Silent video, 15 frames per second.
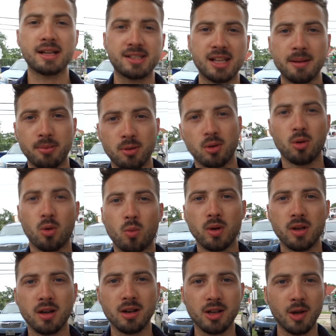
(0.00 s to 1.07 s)
next up,
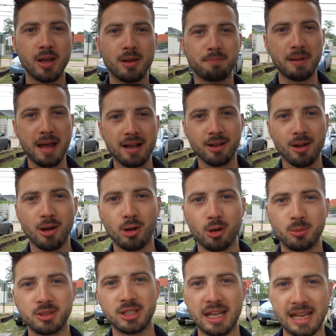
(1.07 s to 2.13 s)
we are going back
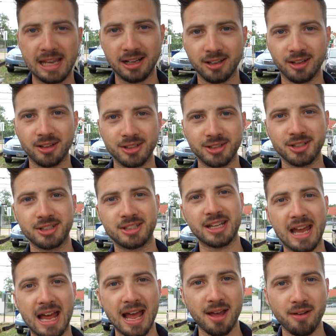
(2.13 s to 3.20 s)
home to England
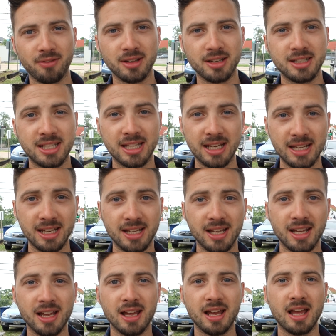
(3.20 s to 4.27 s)
to have tea
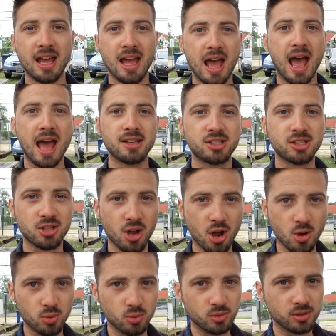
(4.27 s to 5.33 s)
and
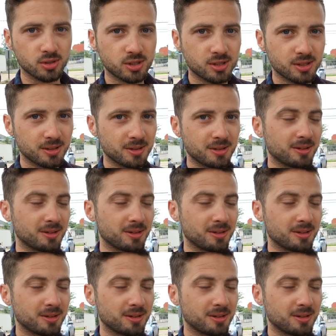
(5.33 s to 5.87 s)
scones.